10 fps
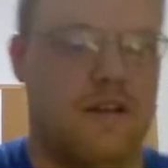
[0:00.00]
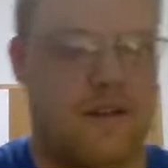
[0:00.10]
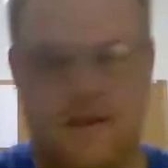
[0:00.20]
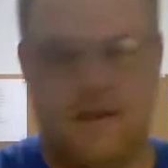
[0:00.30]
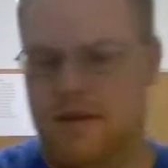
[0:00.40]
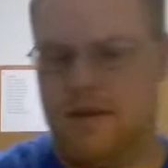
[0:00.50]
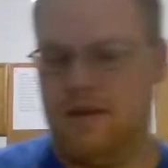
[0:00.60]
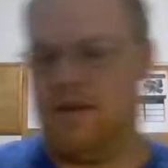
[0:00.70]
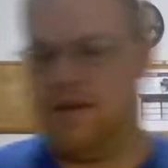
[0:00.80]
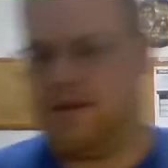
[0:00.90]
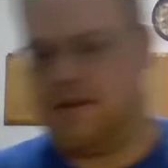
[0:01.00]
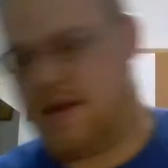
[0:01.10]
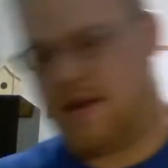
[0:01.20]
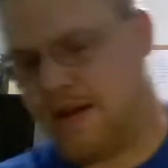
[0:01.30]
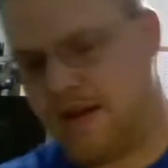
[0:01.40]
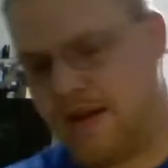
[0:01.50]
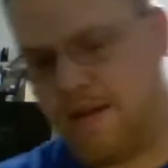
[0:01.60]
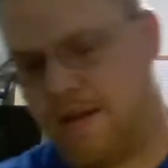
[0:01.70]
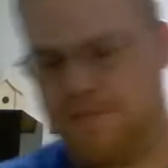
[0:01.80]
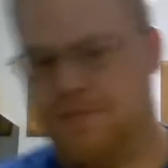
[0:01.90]
I
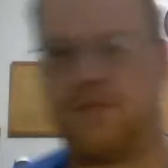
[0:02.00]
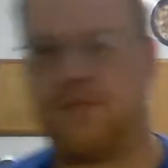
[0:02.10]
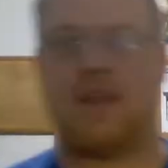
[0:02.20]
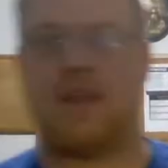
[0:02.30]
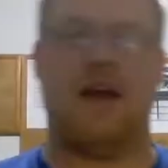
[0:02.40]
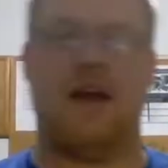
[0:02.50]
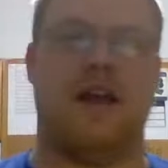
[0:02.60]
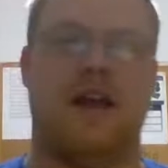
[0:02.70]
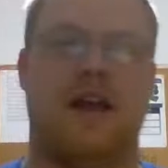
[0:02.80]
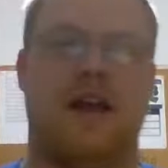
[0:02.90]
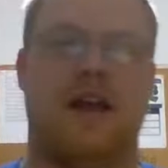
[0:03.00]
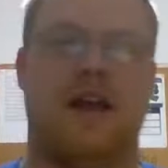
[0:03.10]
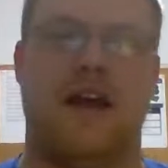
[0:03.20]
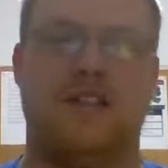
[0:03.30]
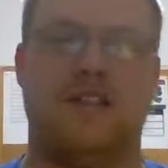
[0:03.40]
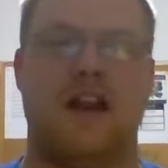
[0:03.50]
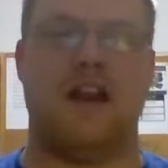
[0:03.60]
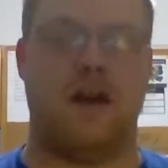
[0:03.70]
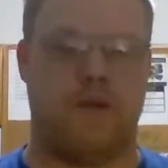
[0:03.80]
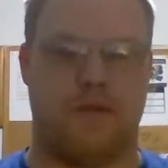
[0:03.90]
have my Jada with me
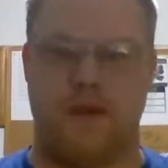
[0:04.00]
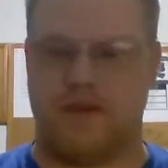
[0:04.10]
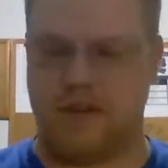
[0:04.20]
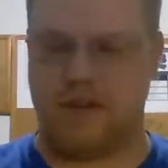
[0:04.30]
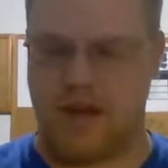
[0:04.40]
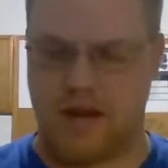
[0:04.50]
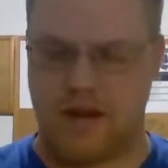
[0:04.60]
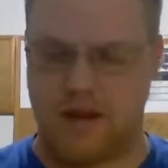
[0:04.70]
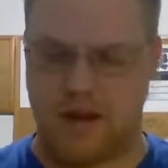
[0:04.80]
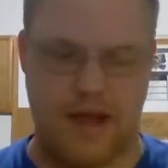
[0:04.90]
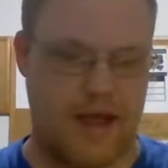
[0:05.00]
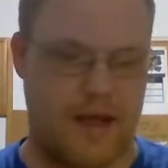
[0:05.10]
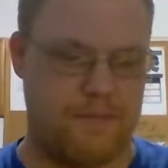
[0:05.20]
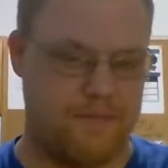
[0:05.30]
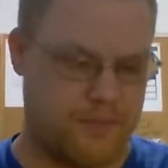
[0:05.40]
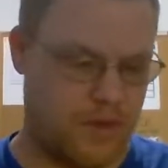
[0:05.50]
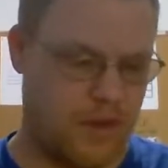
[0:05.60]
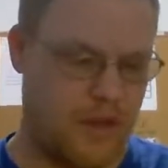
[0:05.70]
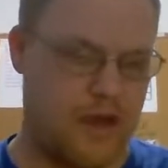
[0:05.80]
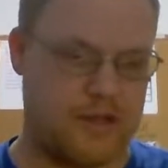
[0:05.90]
today. I just
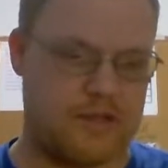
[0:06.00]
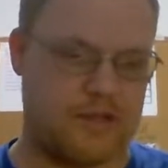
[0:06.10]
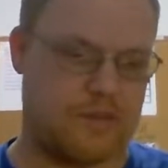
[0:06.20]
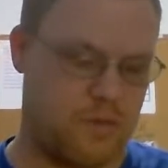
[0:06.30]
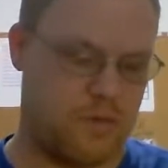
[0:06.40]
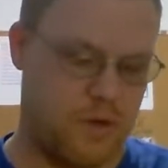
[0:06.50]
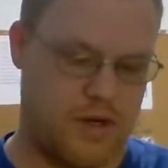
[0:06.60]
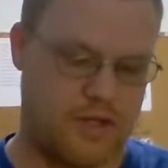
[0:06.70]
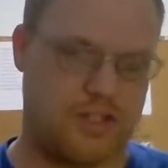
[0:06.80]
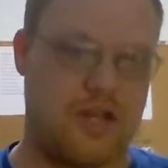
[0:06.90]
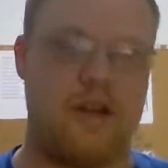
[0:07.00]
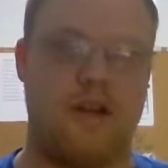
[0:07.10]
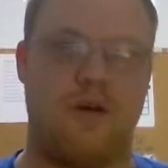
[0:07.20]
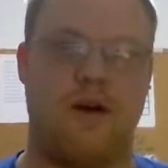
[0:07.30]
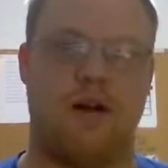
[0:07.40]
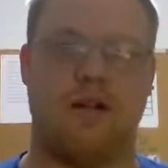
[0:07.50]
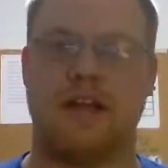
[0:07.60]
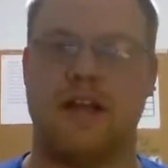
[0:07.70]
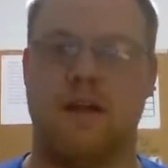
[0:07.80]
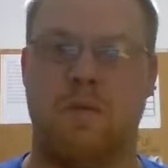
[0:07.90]
want to show you all again what it
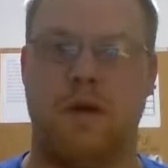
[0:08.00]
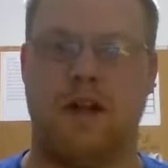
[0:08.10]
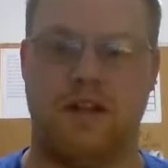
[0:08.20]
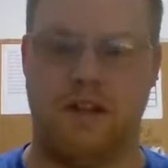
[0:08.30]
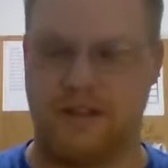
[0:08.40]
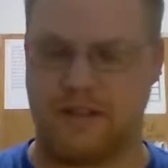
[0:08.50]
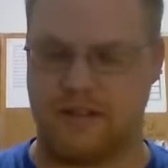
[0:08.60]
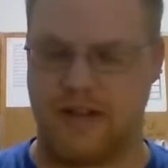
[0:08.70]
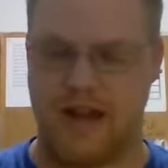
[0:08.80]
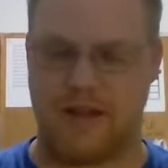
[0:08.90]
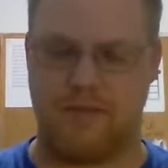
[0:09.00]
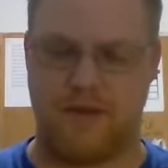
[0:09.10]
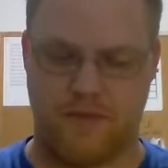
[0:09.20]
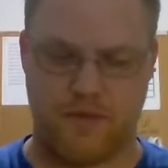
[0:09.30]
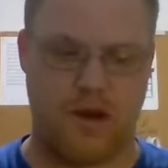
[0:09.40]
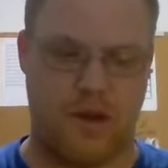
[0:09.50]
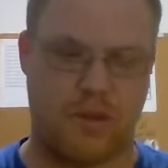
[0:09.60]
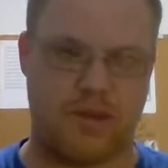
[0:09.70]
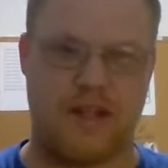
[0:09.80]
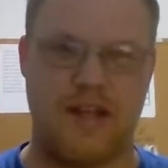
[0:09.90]
looks like before I put the
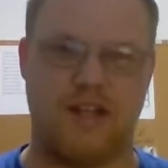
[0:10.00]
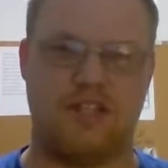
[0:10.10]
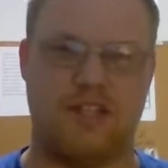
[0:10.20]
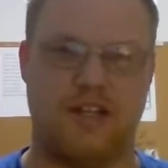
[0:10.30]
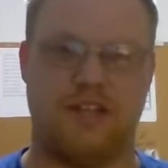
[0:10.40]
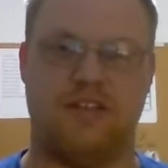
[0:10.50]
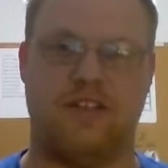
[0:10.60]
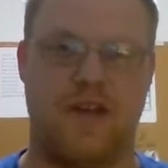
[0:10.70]
engine and stuff in it.